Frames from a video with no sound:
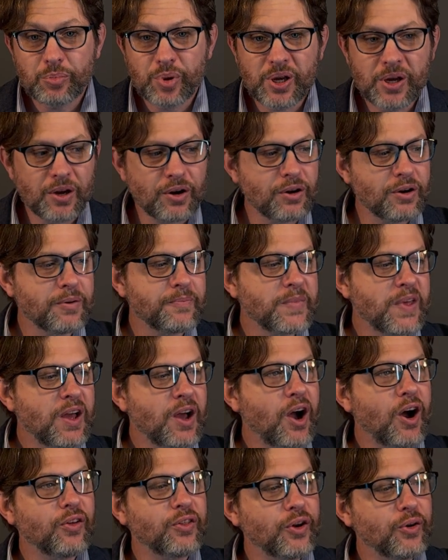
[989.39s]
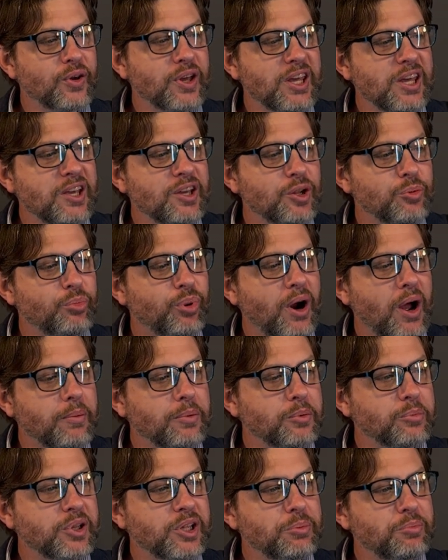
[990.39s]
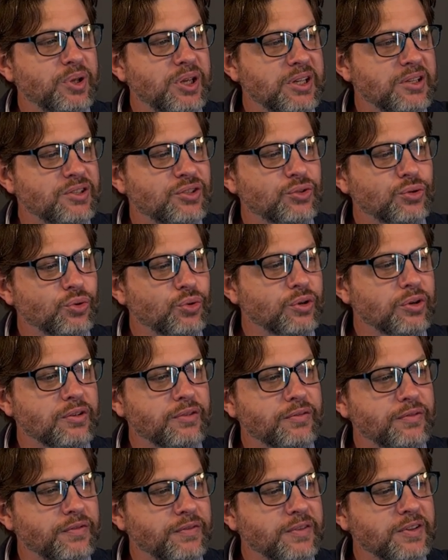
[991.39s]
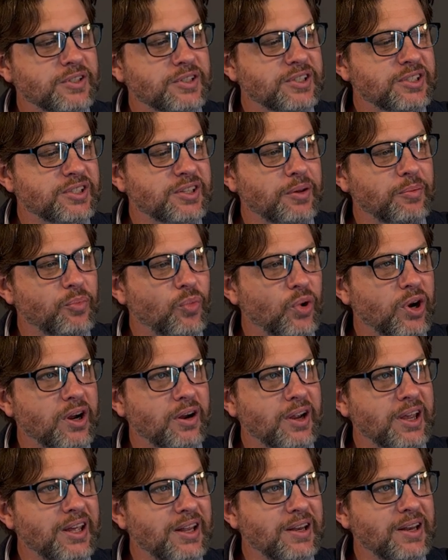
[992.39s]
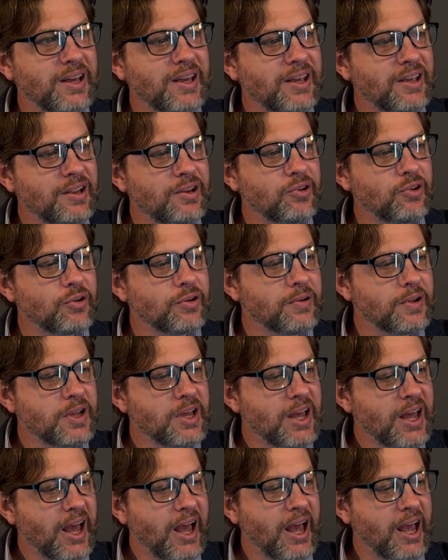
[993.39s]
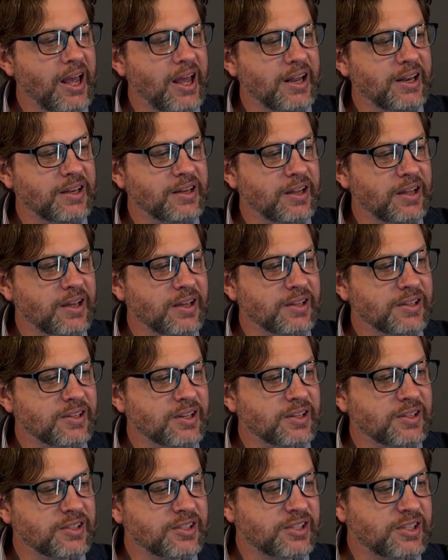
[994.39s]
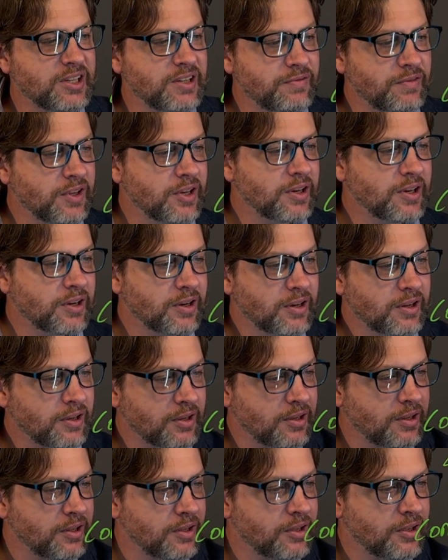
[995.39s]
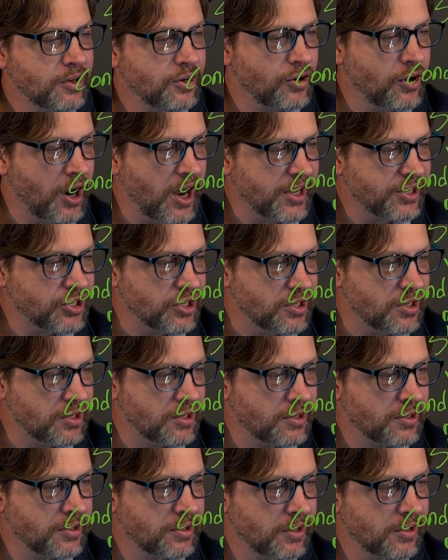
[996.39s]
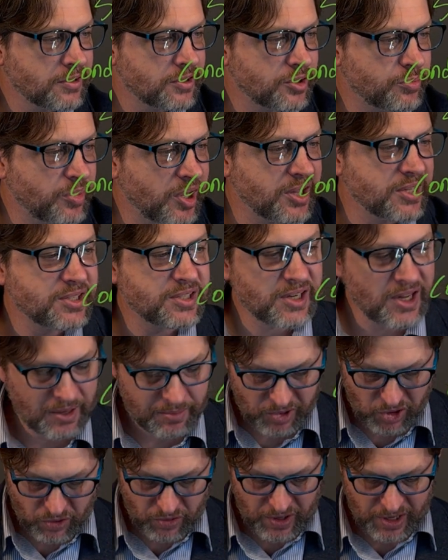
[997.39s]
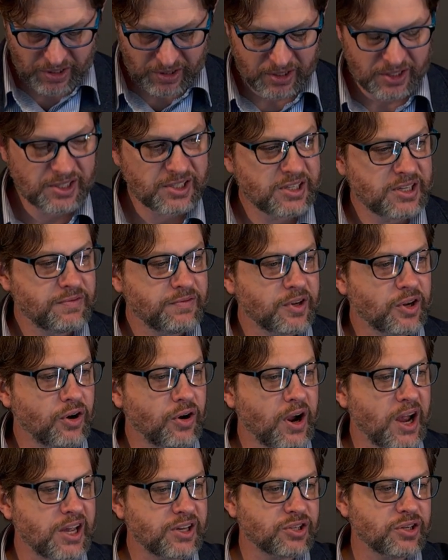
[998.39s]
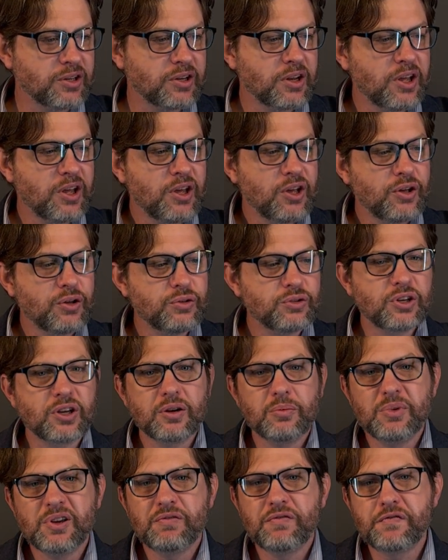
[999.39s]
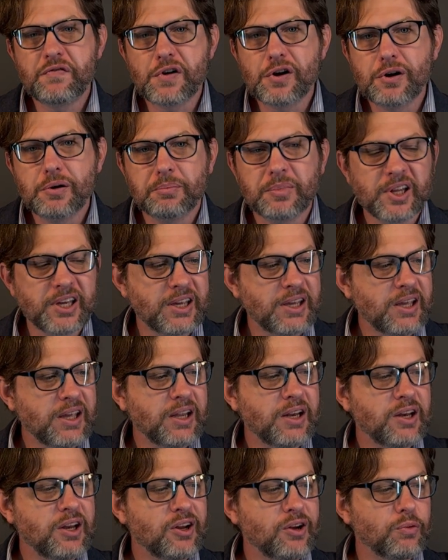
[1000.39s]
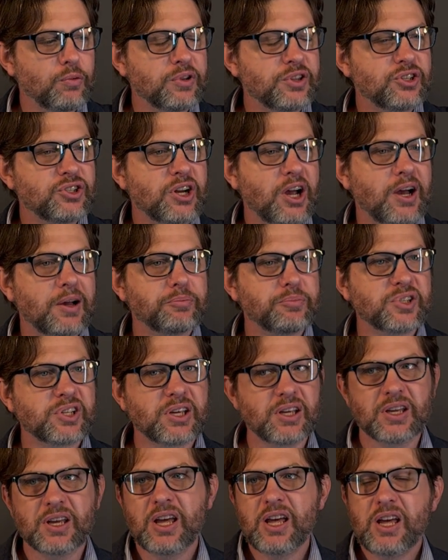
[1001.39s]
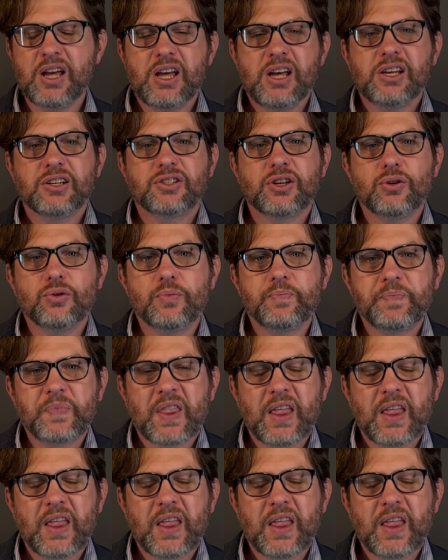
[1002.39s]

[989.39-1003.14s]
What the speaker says: Pinker, although he could probably be sort of somewhere in here, and Stephen Krashen, spell his name correctly, Stephen Krashen, who's going to be firmly in here with Chomsky. So